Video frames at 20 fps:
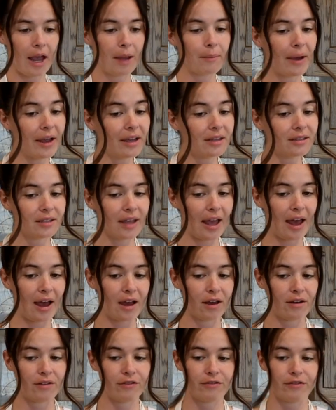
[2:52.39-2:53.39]
I might
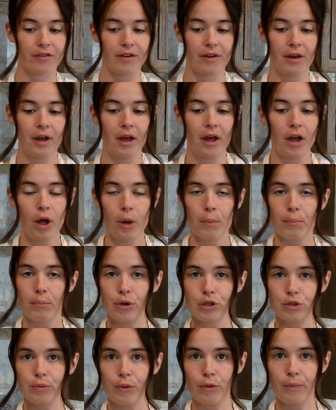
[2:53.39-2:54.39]
have
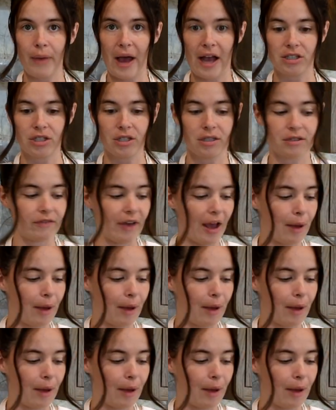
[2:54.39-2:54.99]
multiple batches of